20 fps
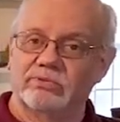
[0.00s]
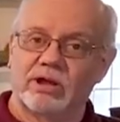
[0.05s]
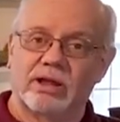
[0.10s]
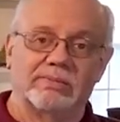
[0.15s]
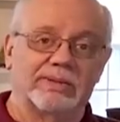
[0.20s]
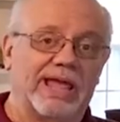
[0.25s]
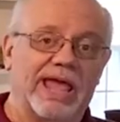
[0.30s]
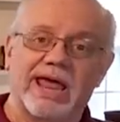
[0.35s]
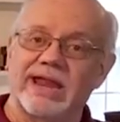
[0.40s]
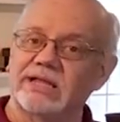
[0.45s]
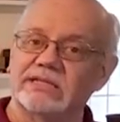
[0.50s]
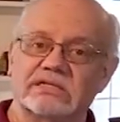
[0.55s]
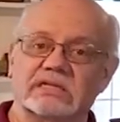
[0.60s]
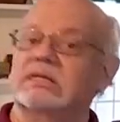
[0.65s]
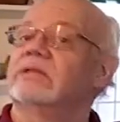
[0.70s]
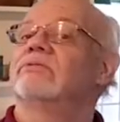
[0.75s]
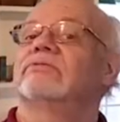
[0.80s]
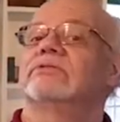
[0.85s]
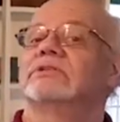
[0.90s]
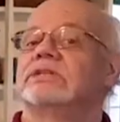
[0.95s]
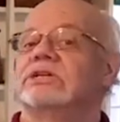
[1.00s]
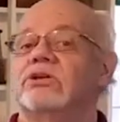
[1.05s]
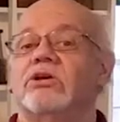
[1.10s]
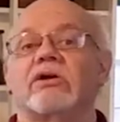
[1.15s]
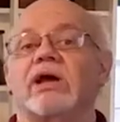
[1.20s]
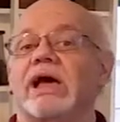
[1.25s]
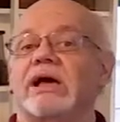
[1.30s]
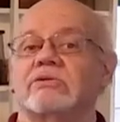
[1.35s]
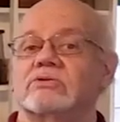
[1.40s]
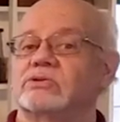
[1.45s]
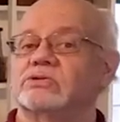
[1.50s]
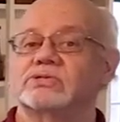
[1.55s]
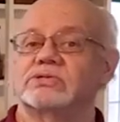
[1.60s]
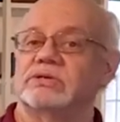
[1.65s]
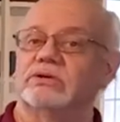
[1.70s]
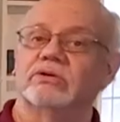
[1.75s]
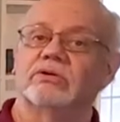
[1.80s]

probably had it delivered to your house,